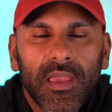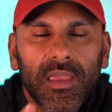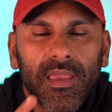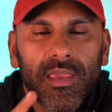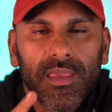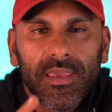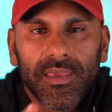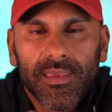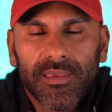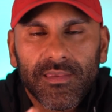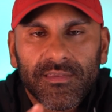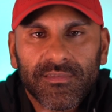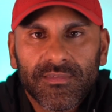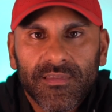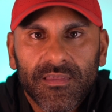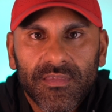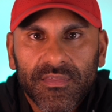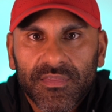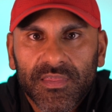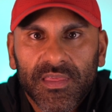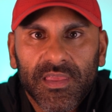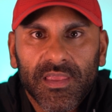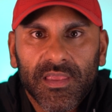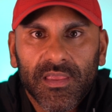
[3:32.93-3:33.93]
Here's the
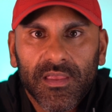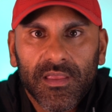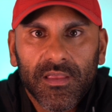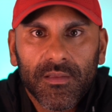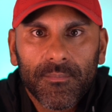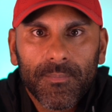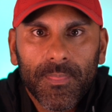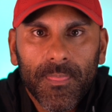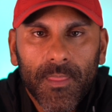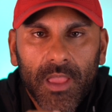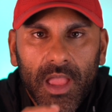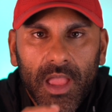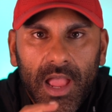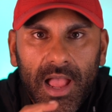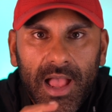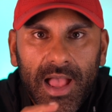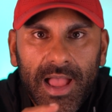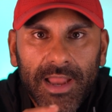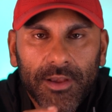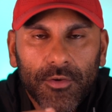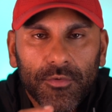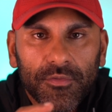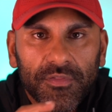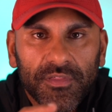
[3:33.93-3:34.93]
thing.
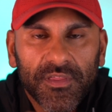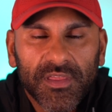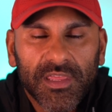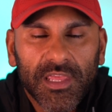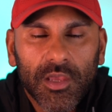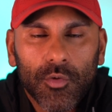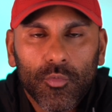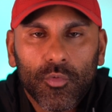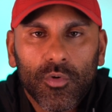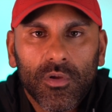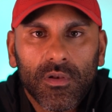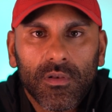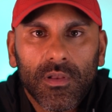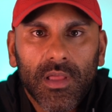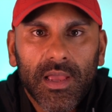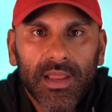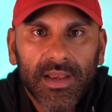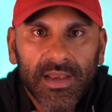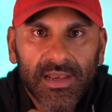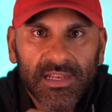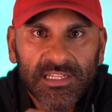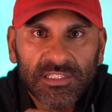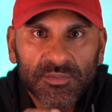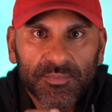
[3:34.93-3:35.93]
I don't think it will, and
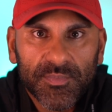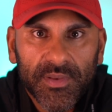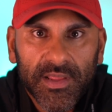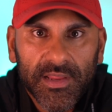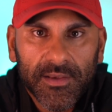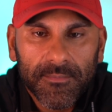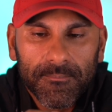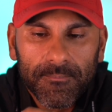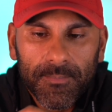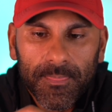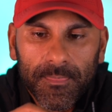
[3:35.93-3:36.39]
I'll explain.